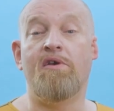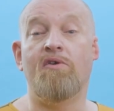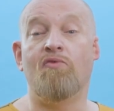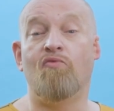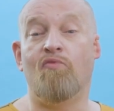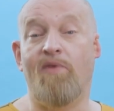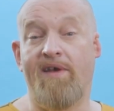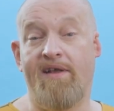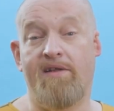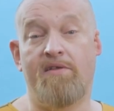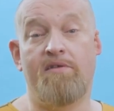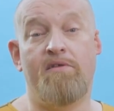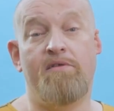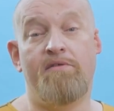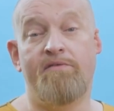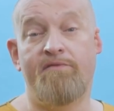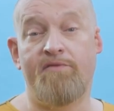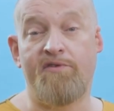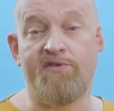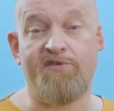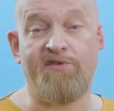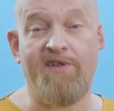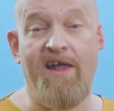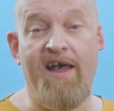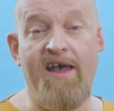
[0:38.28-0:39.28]
Well,
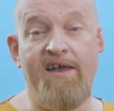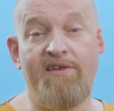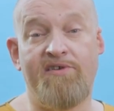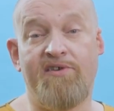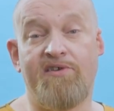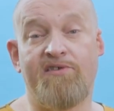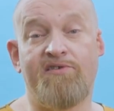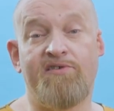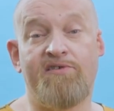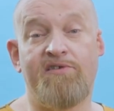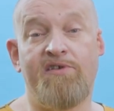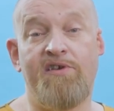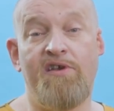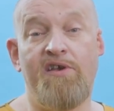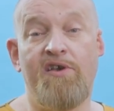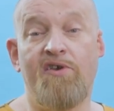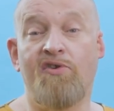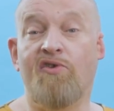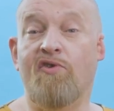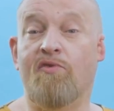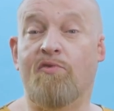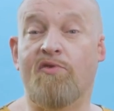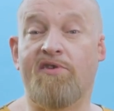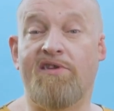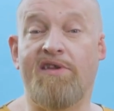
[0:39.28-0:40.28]
for starters,
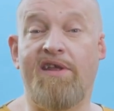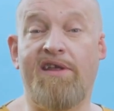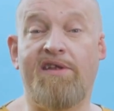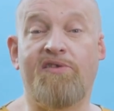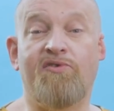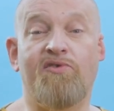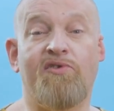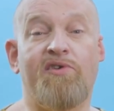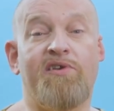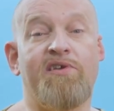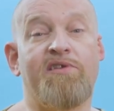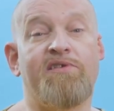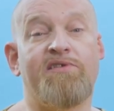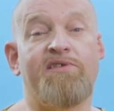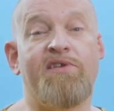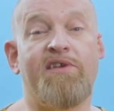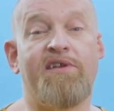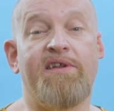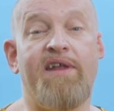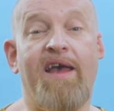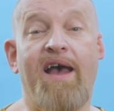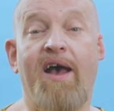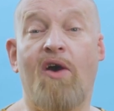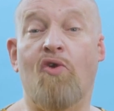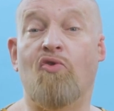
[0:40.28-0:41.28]
you would need to
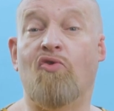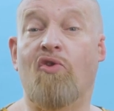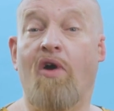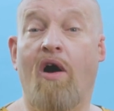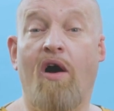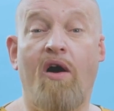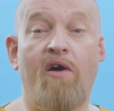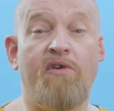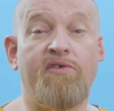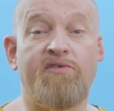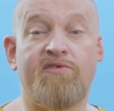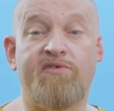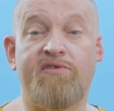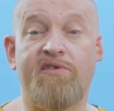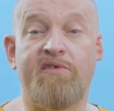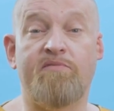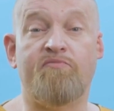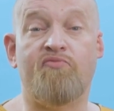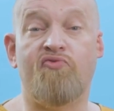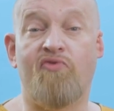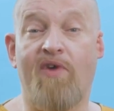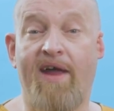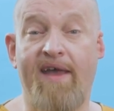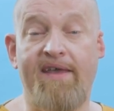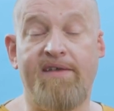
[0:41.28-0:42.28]
consider how costs and
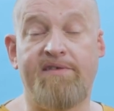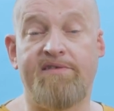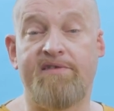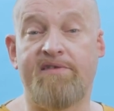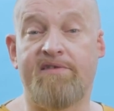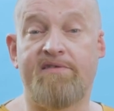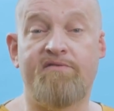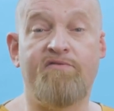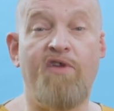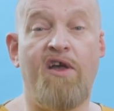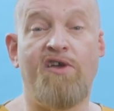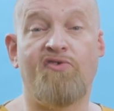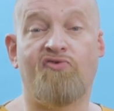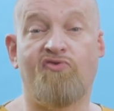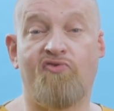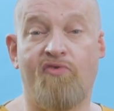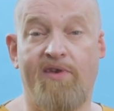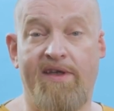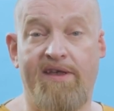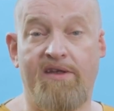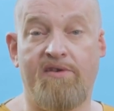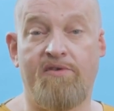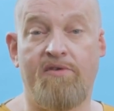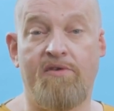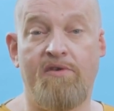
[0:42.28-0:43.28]
prices
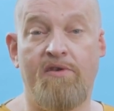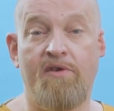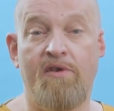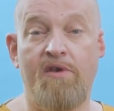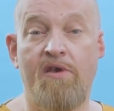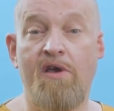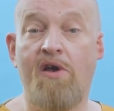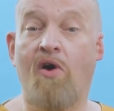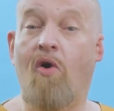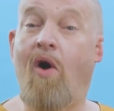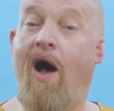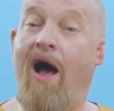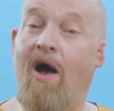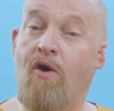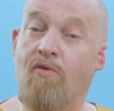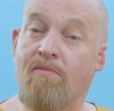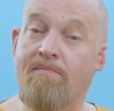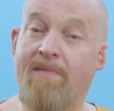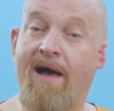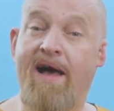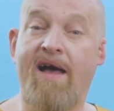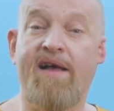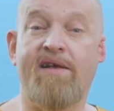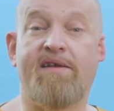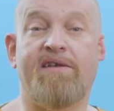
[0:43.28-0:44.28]
fluctuate, or how
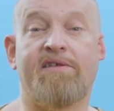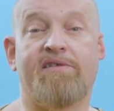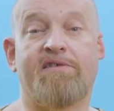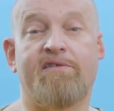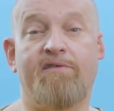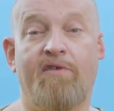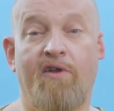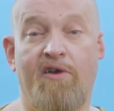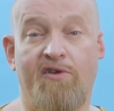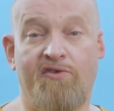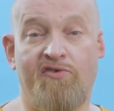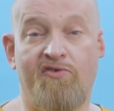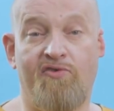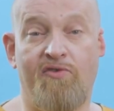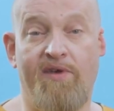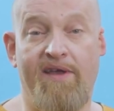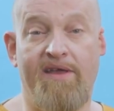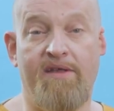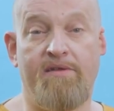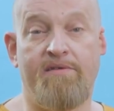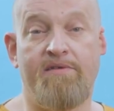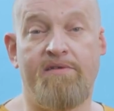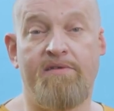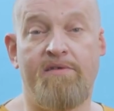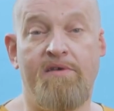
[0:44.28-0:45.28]
markets
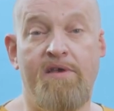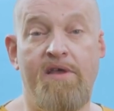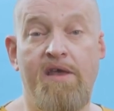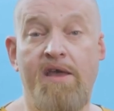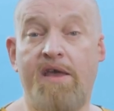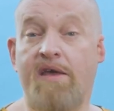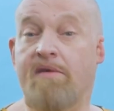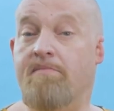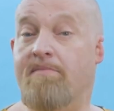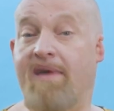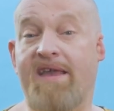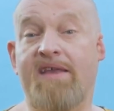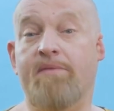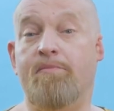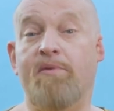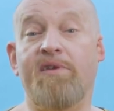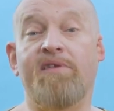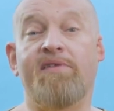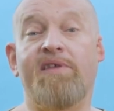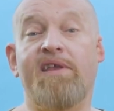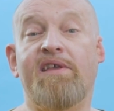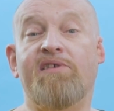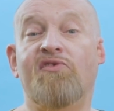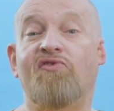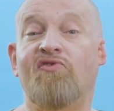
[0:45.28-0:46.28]
fluctuate. Maybe
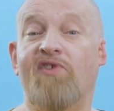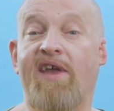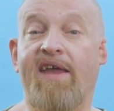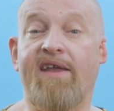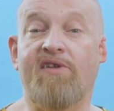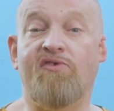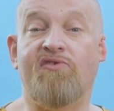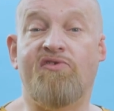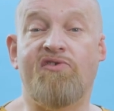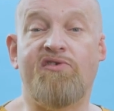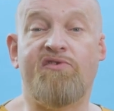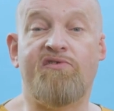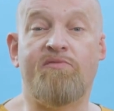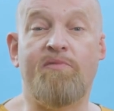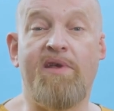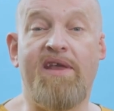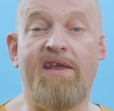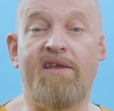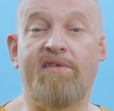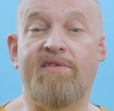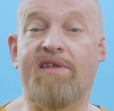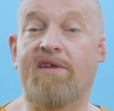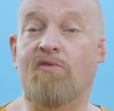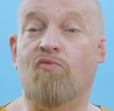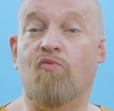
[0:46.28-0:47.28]
these changes
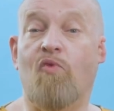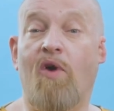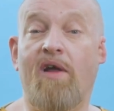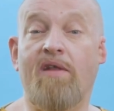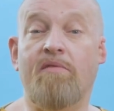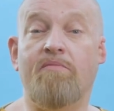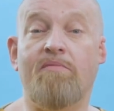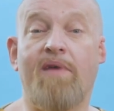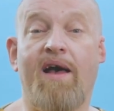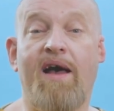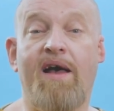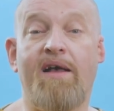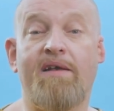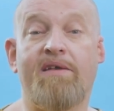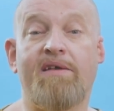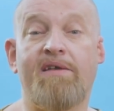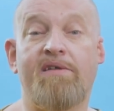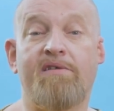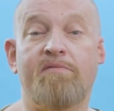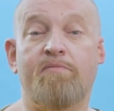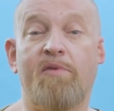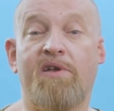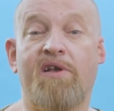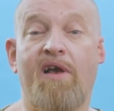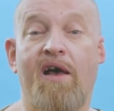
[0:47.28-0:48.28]
mean that one
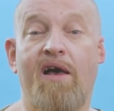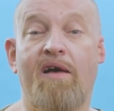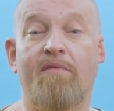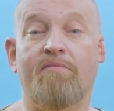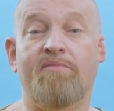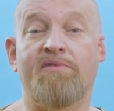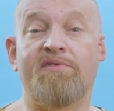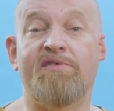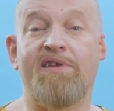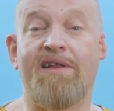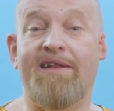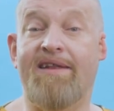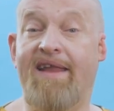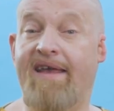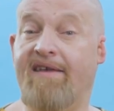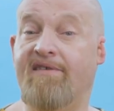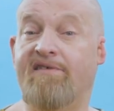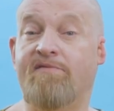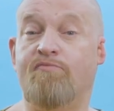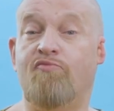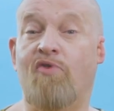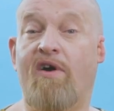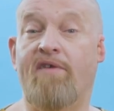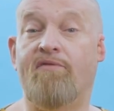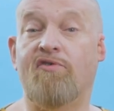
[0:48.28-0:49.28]
market becomes less
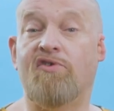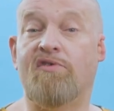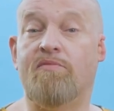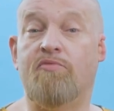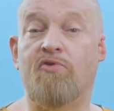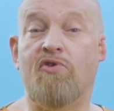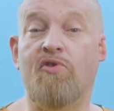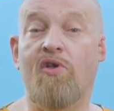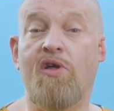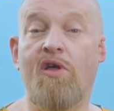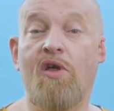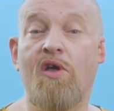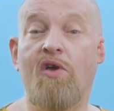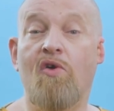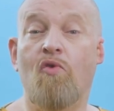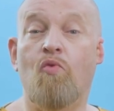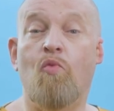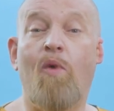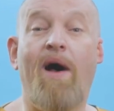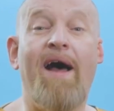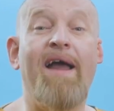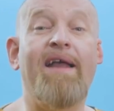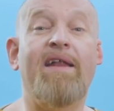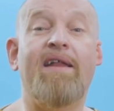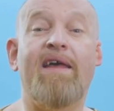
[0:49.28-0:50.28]
profitable
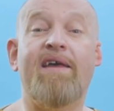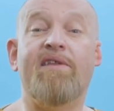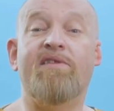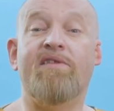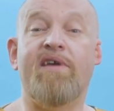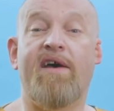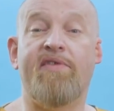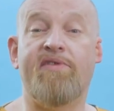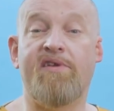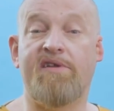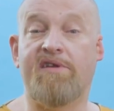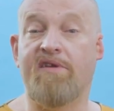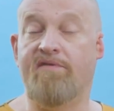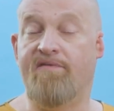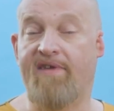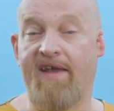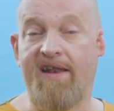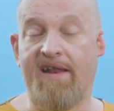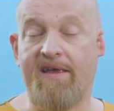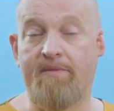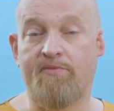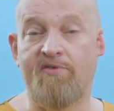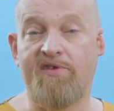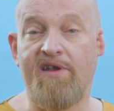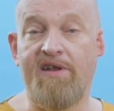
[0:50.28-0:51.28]
while another
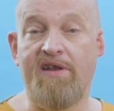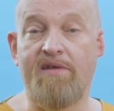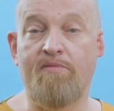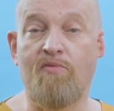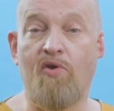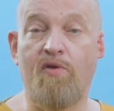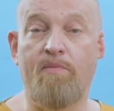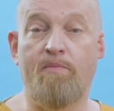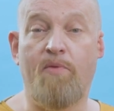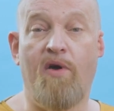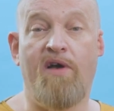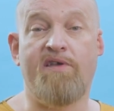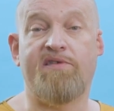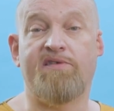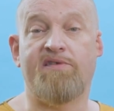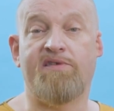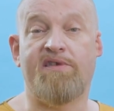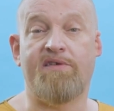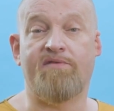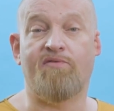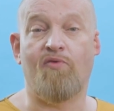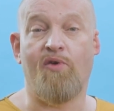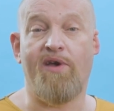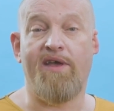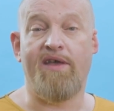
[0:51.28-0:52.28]
develops in a more
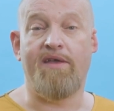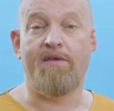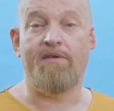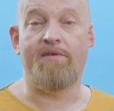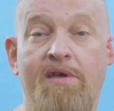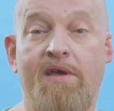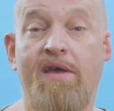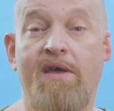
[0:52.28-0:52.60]
positive way.